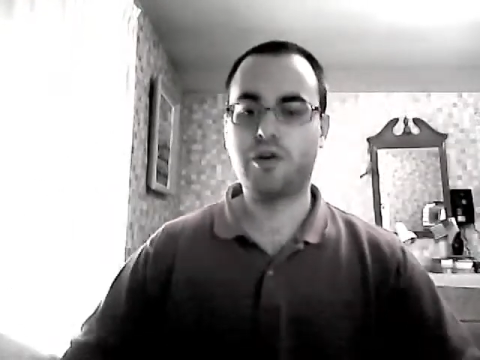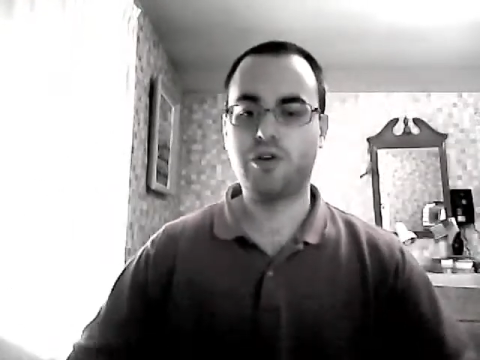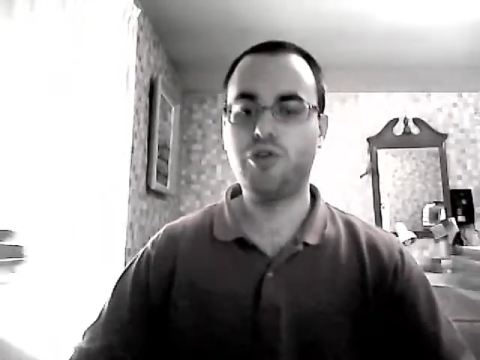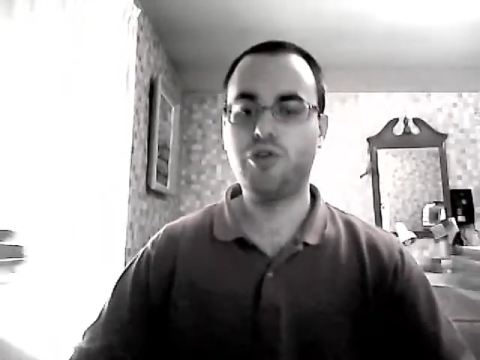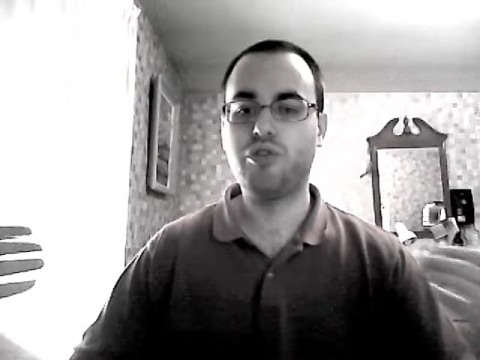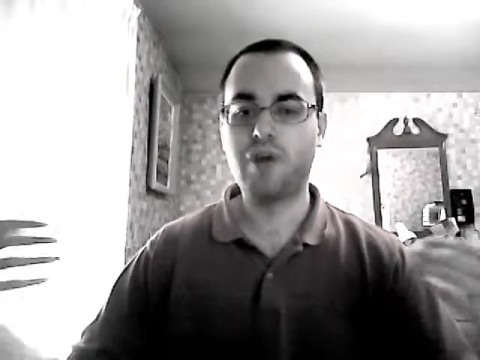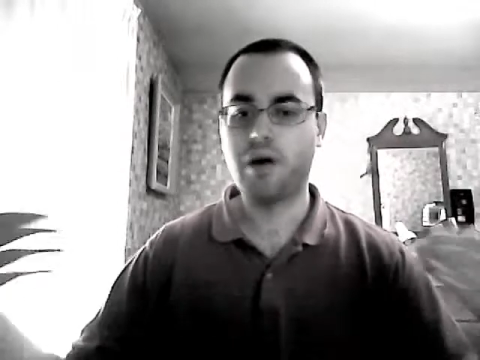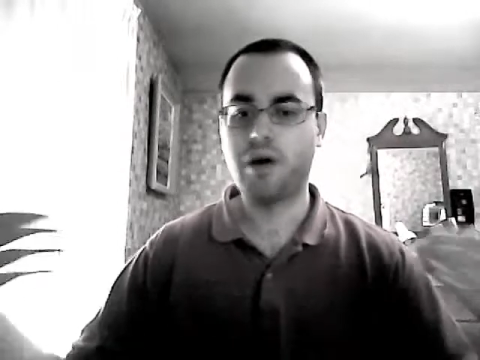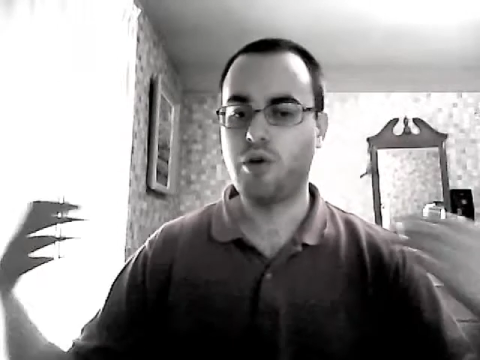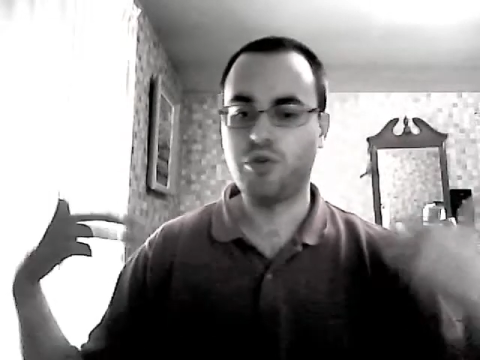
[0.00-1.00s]

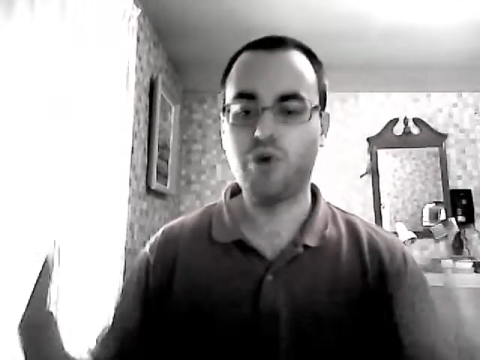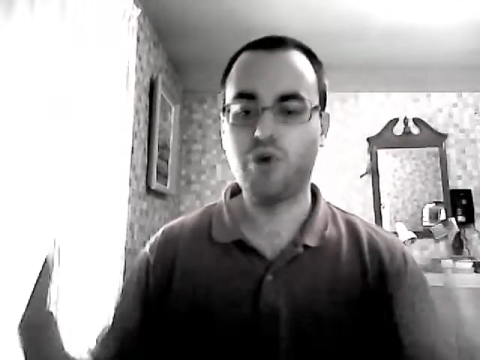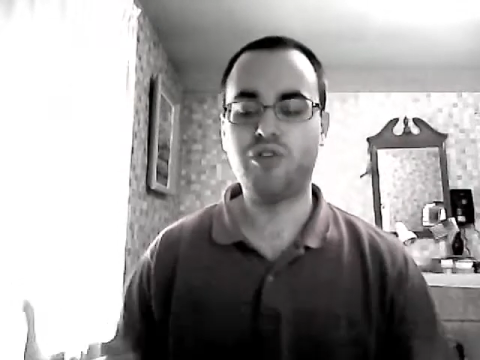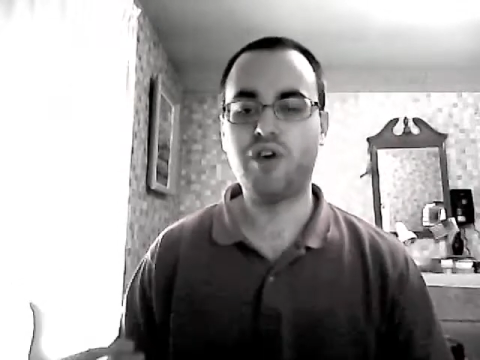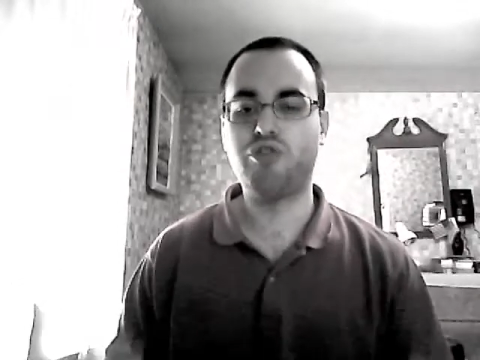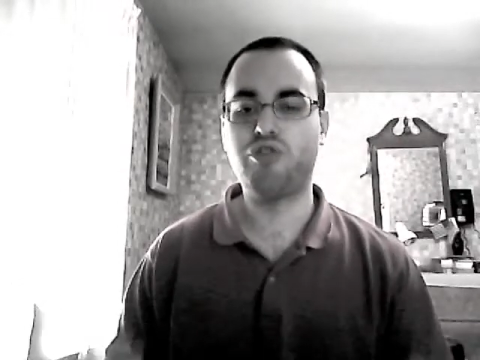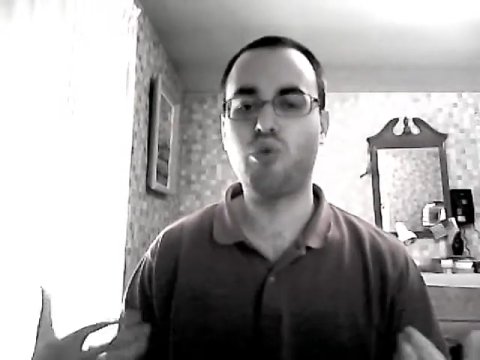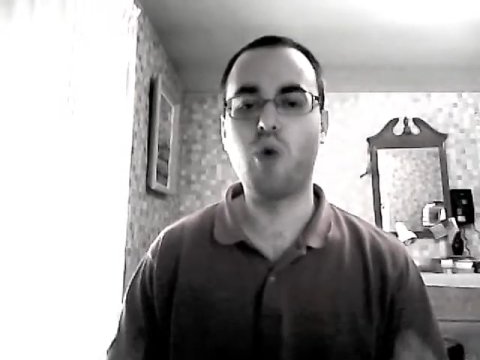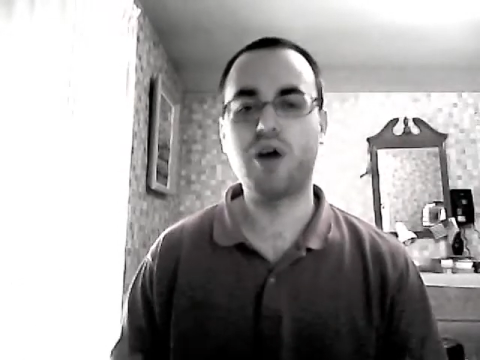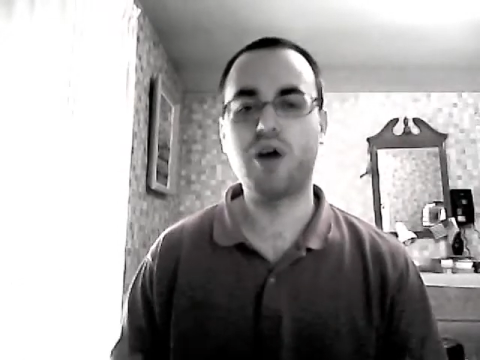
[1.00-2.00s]
accusing those of us who
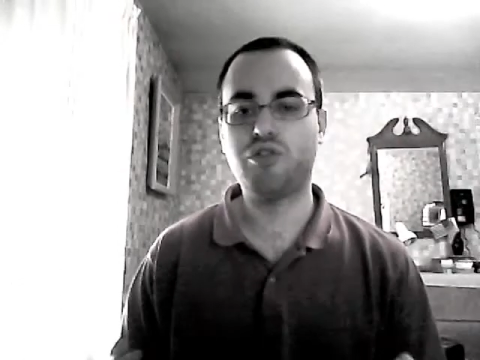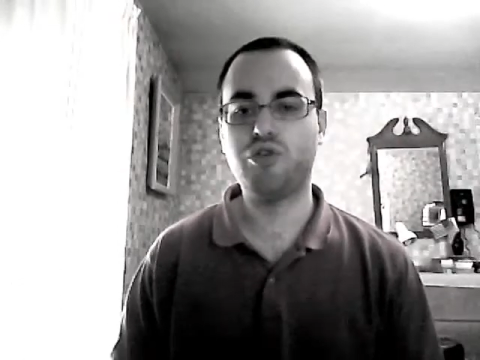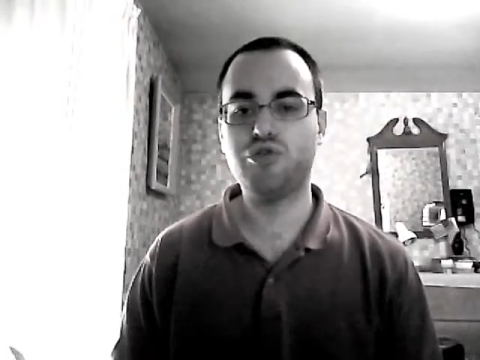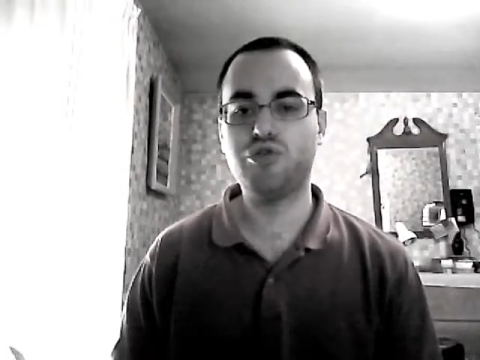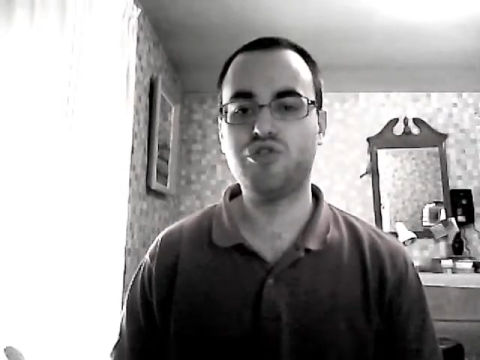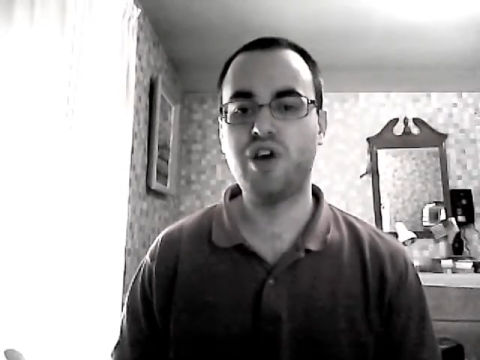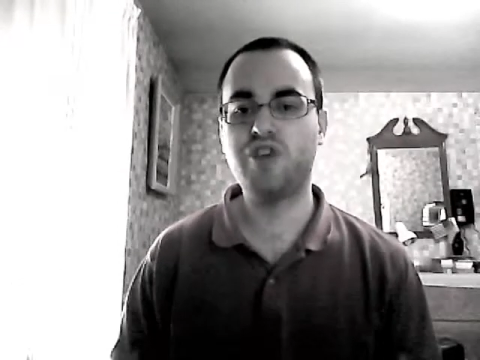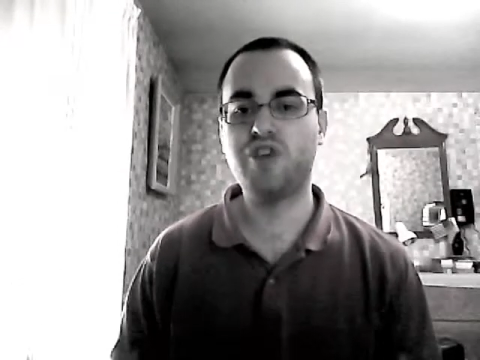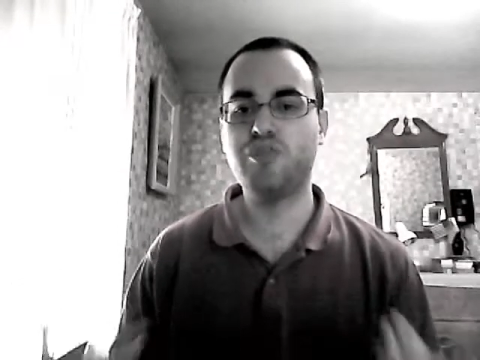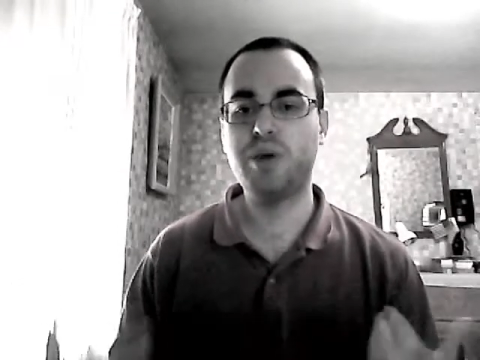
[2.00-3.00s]
want social
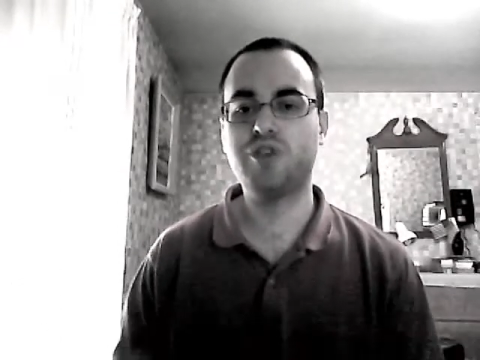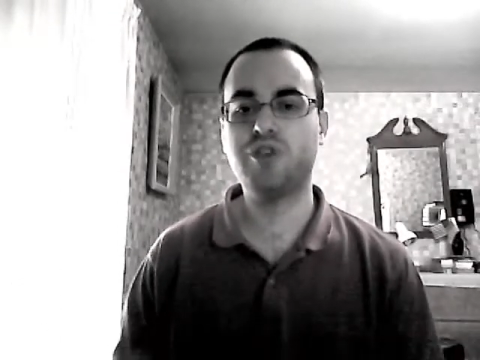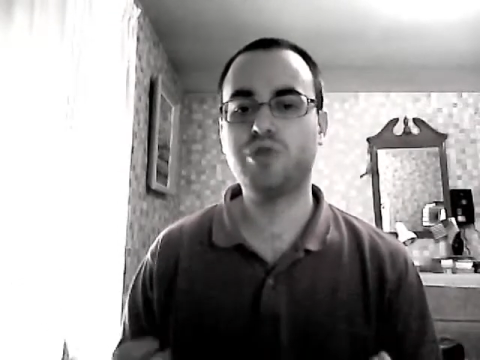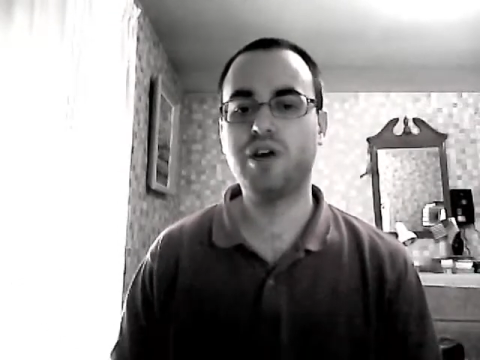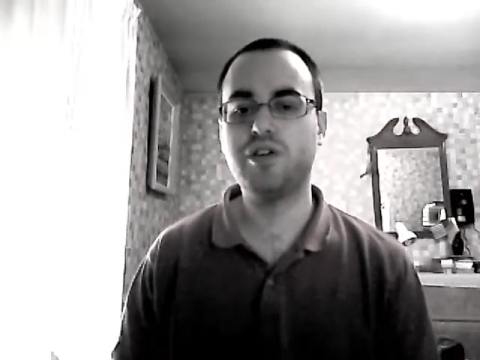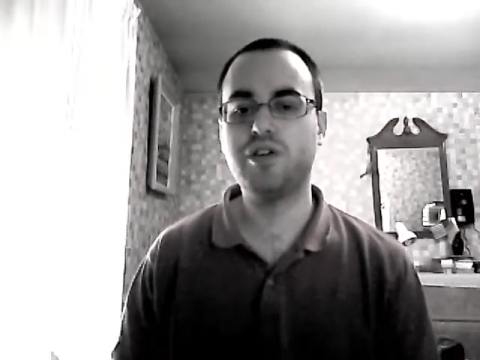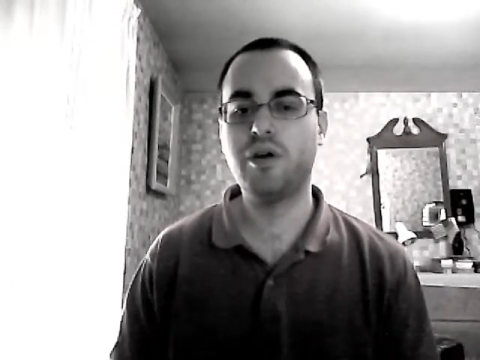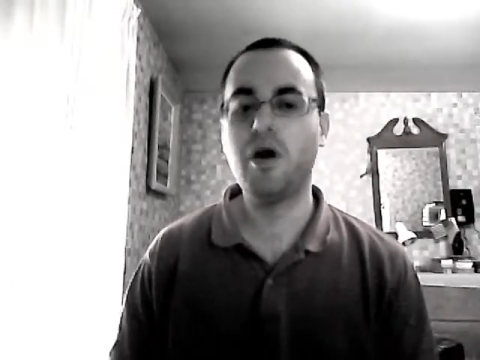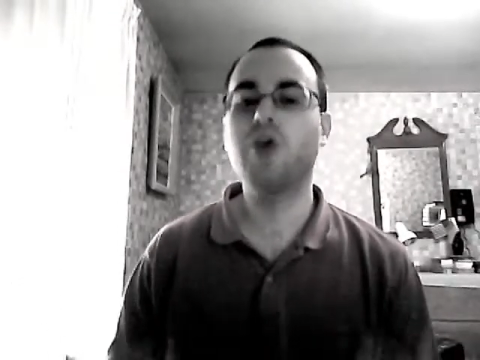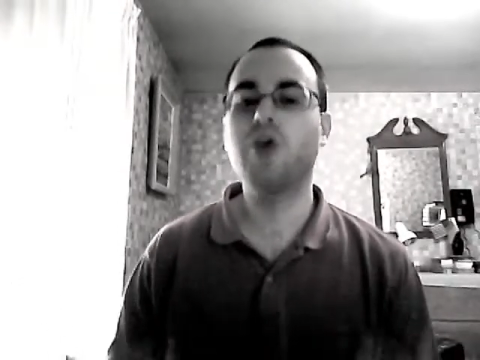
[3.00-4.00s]
change of being totalitarian.
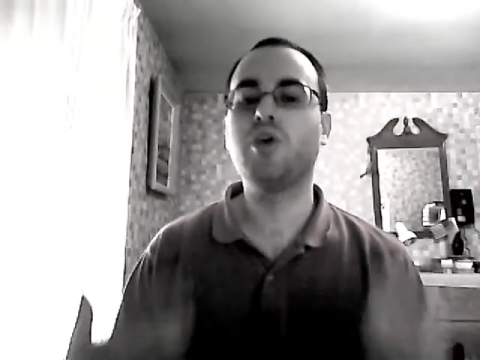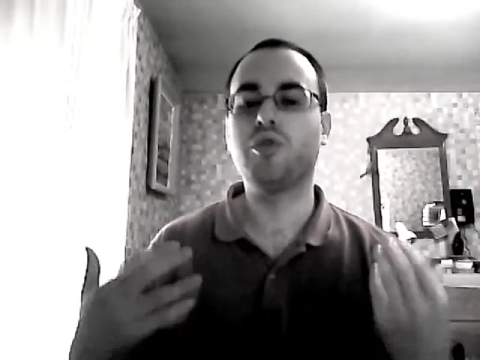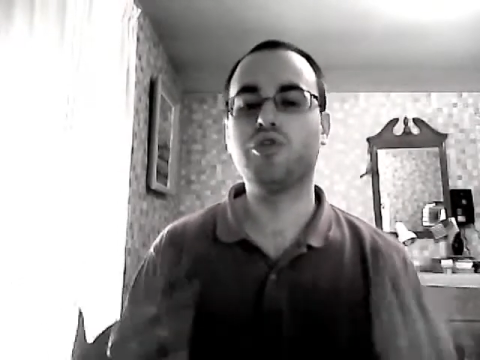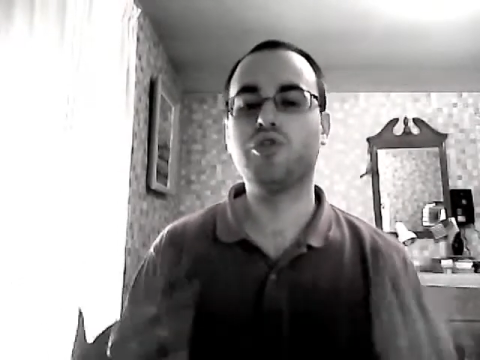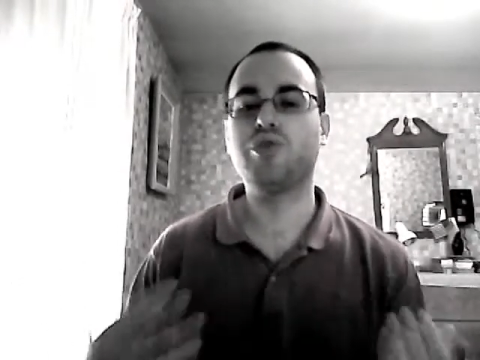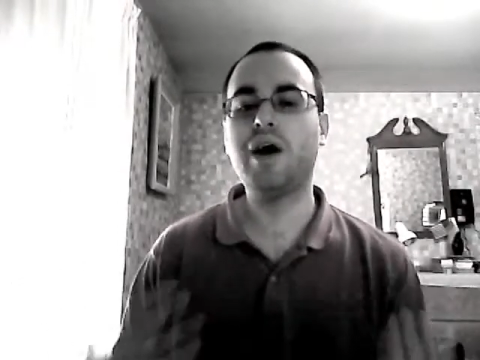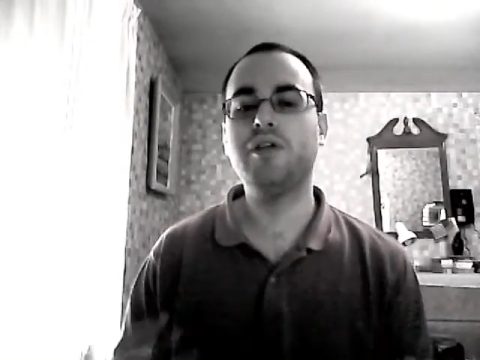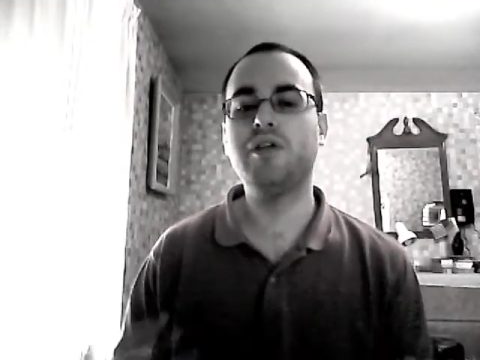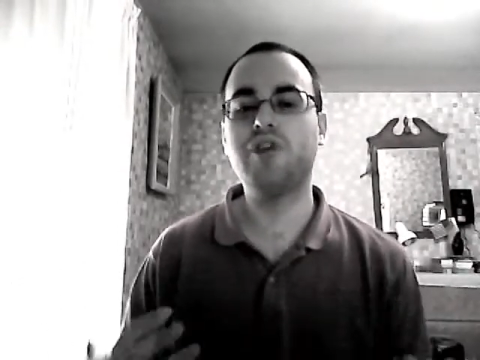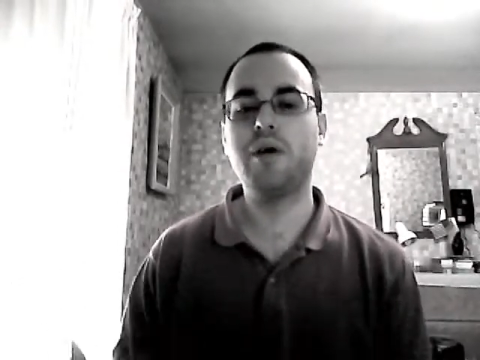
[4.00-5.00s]
No, the
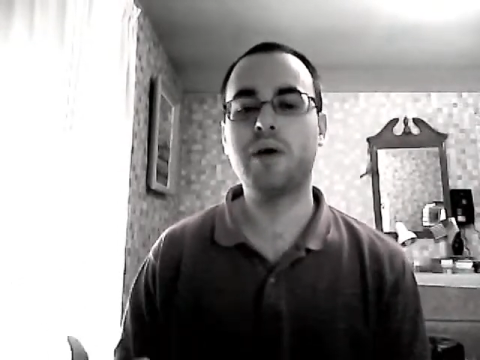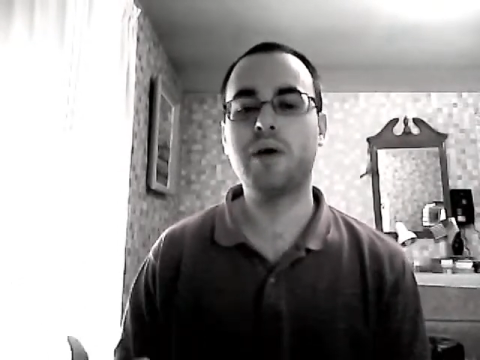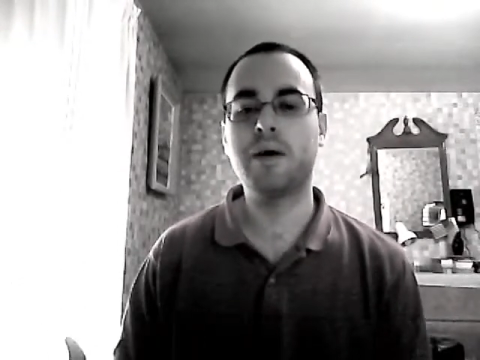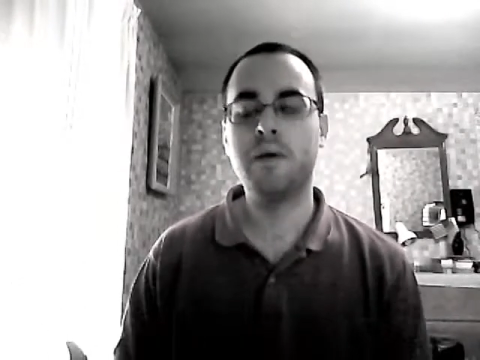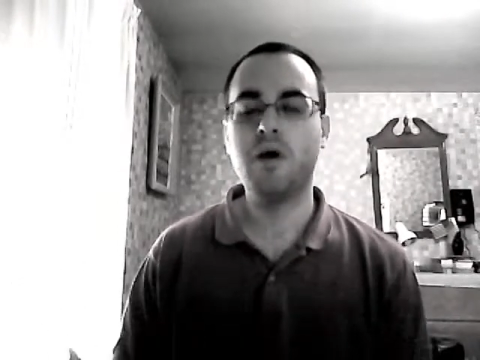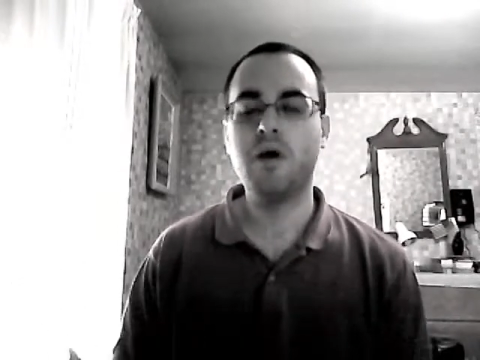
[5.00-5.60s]
totalitarian